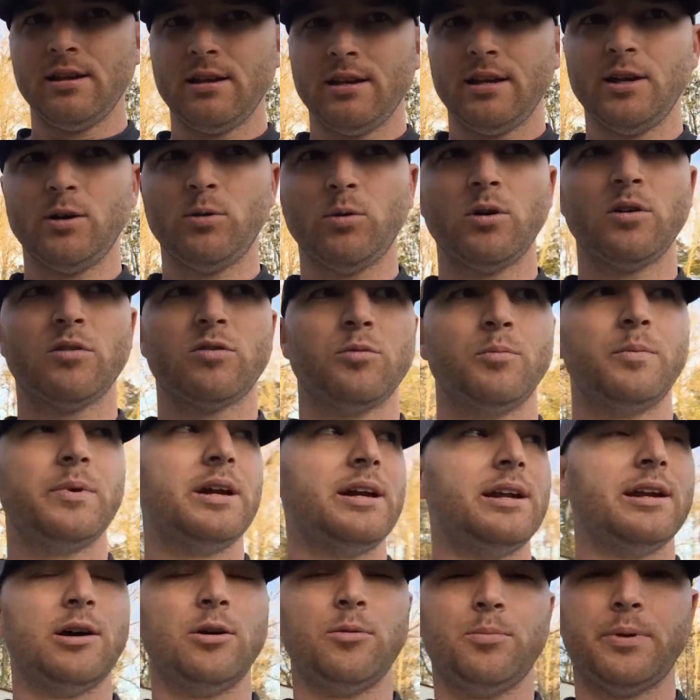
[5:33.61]
He'll work for me
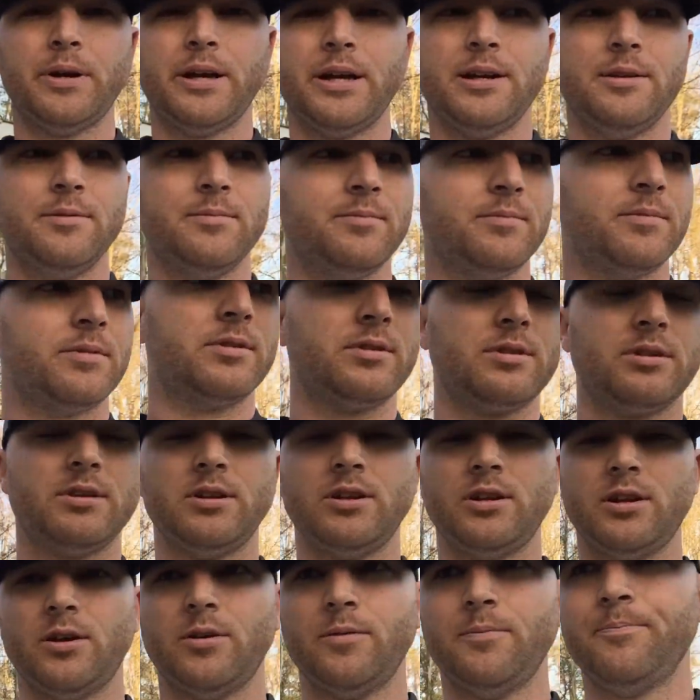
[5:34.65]
and I'll pay him, you
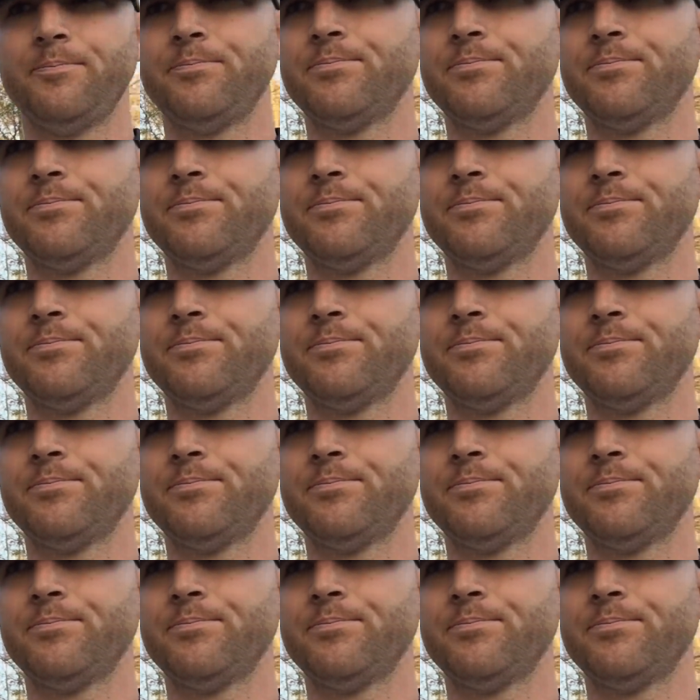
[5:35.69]
know,